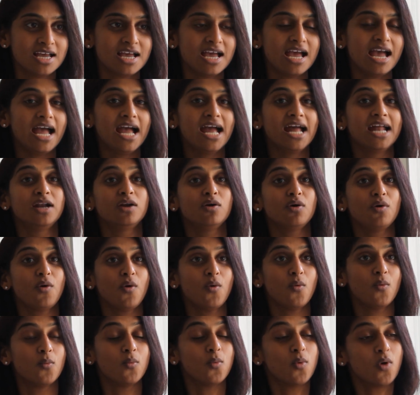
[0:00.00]
And
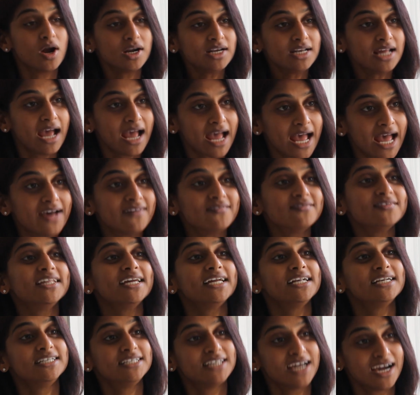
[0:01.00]
what have
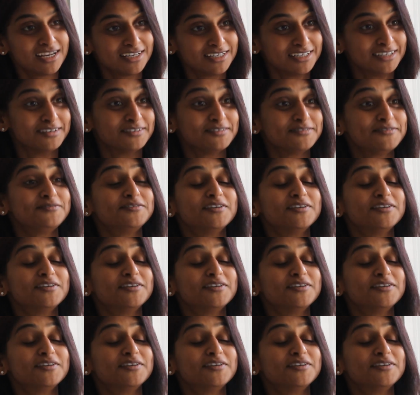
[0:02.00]
they done